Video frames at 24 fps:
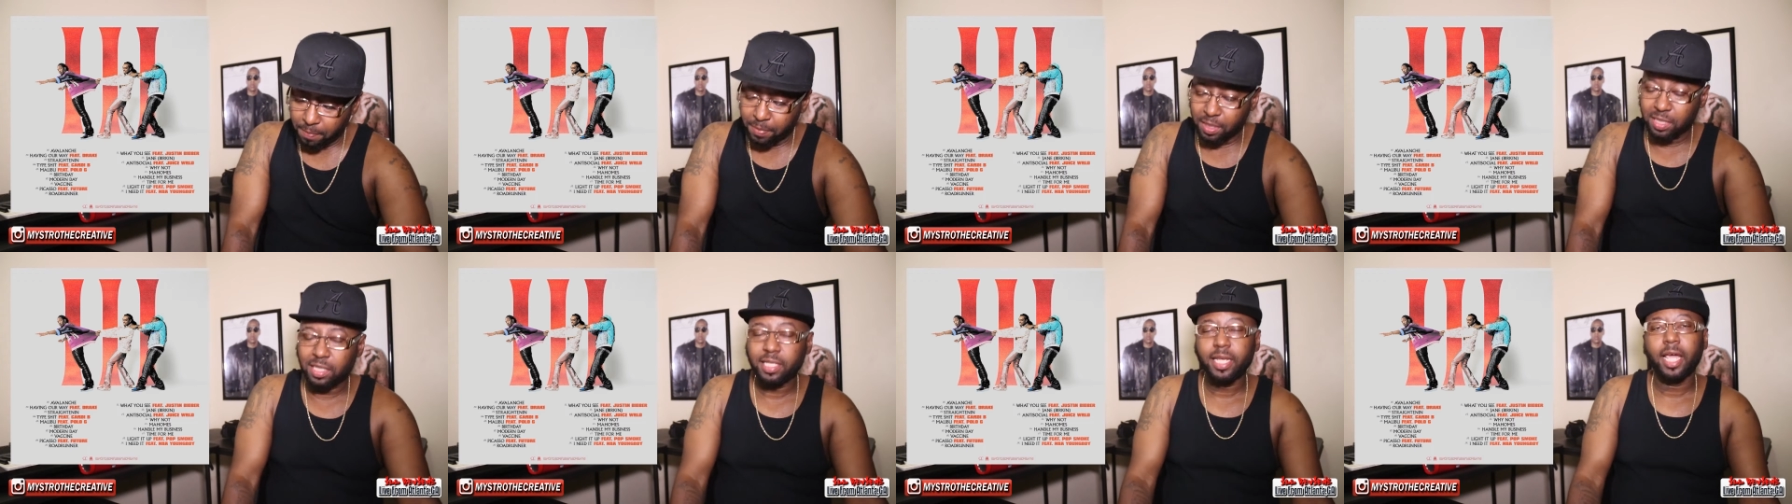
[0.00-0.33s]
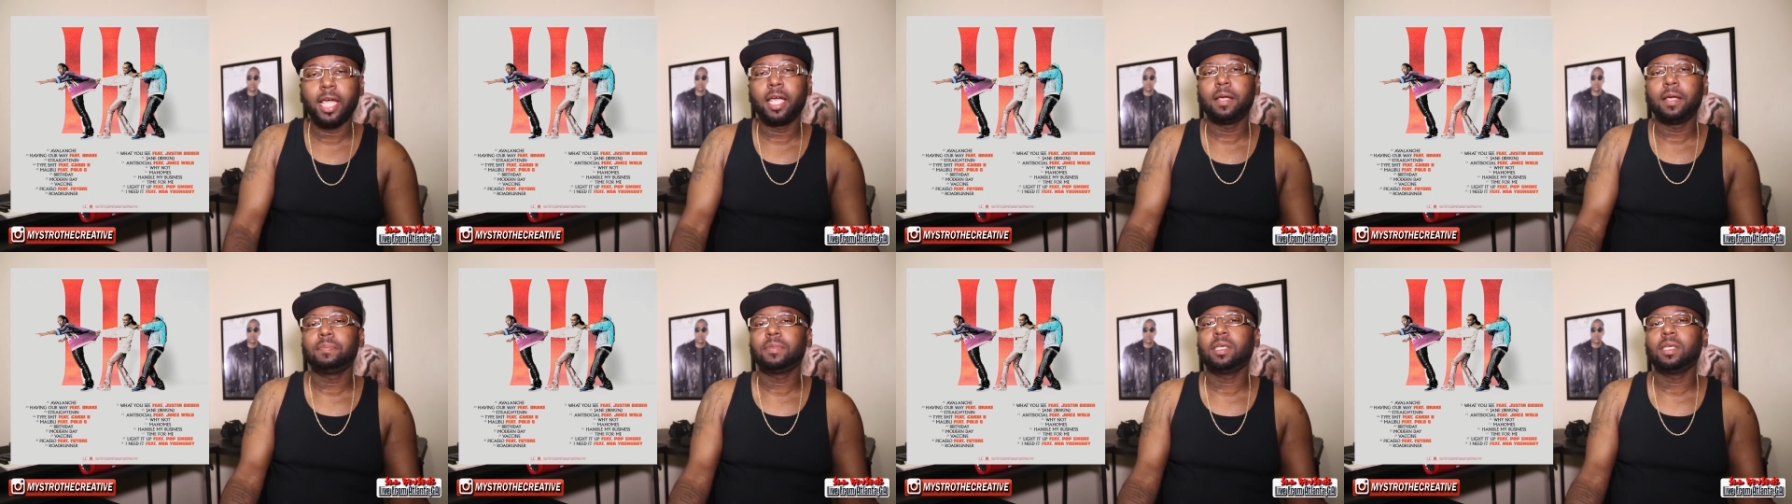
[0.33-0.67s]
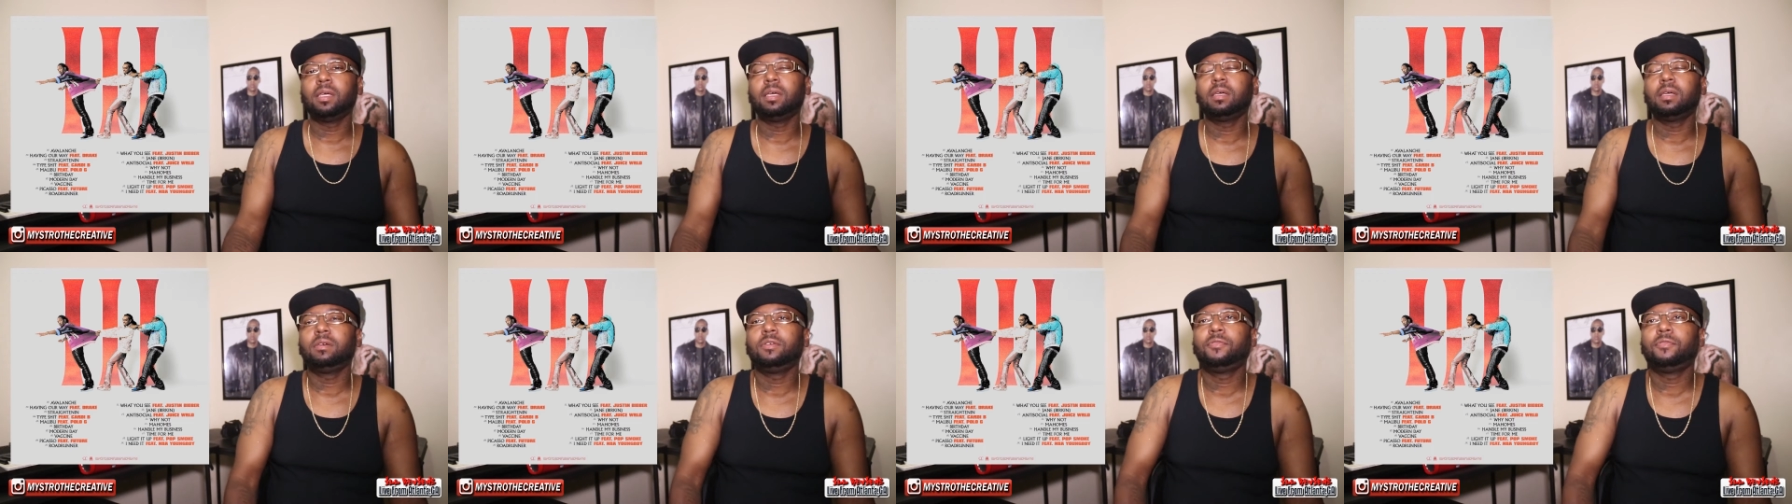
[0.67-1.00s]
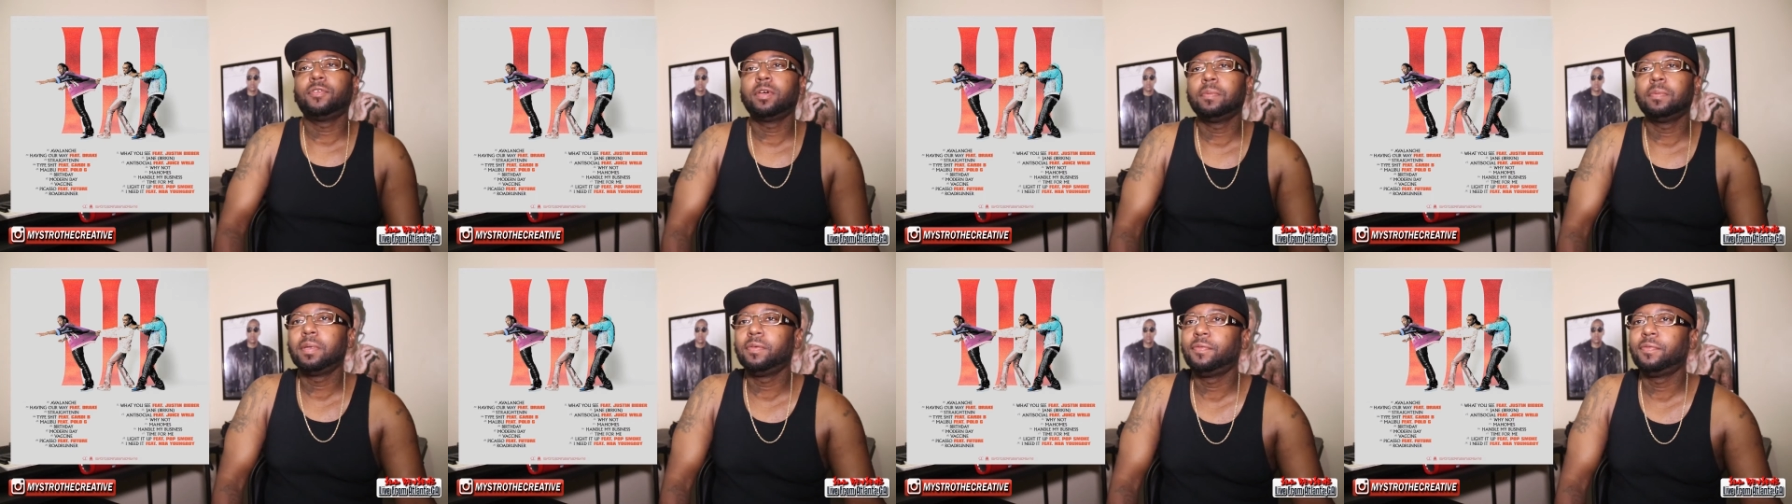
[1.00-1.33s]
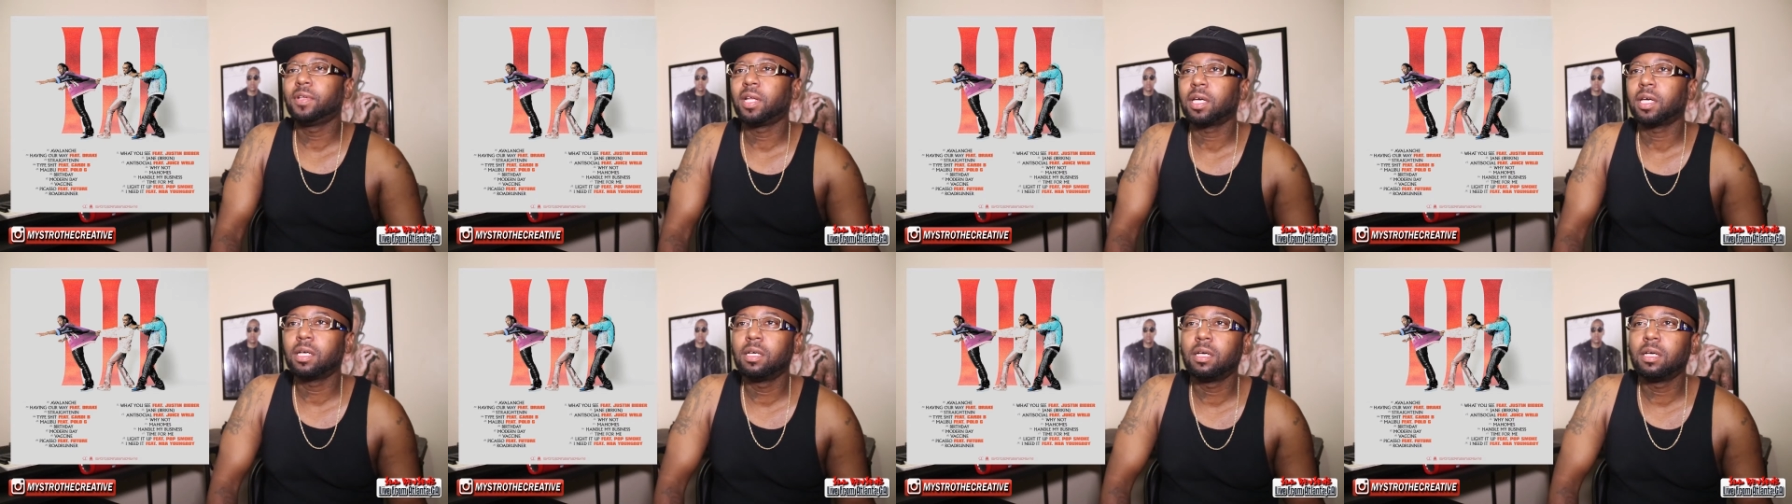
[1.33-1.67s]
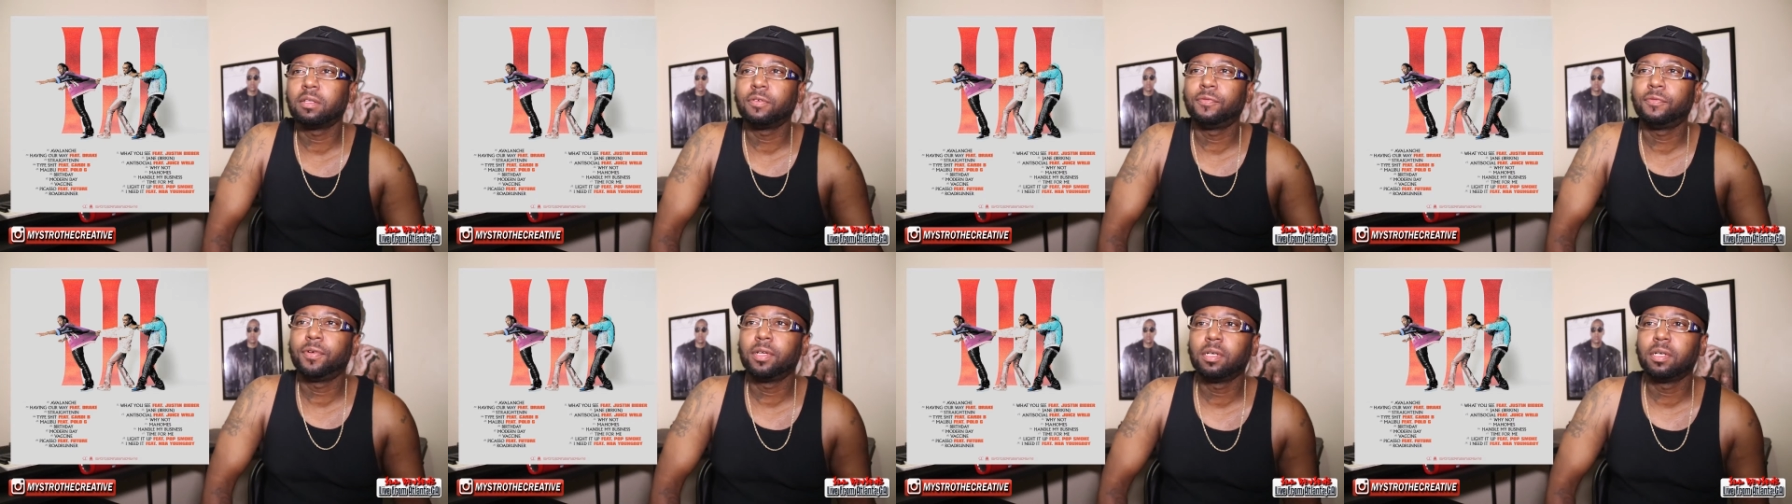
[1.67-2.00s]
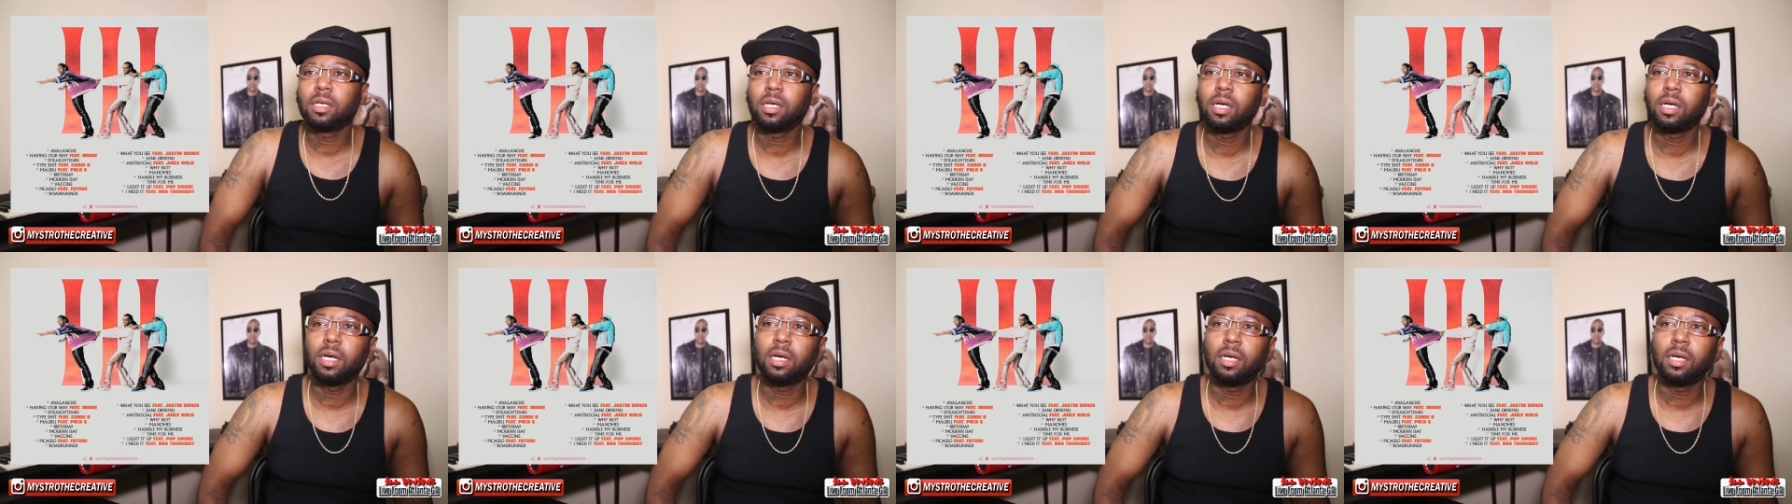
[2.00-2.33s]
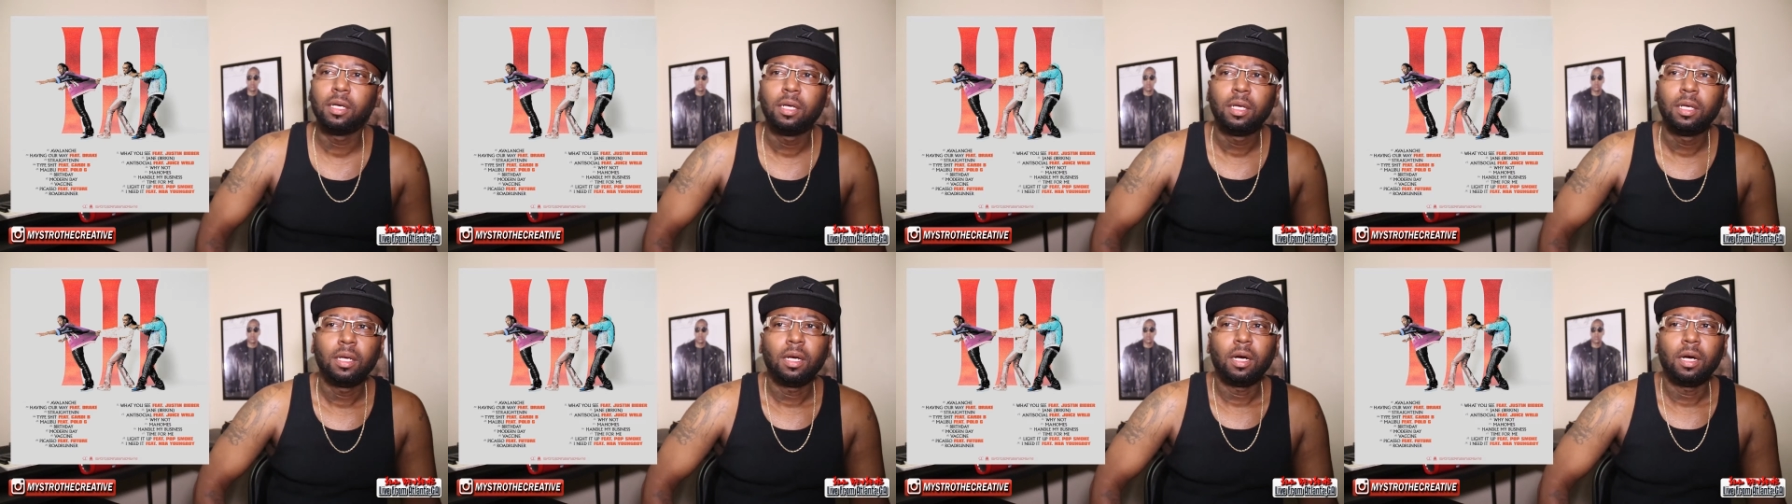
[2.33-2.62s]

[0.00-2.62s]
the same thing. You feel me? Feel like another filler cut.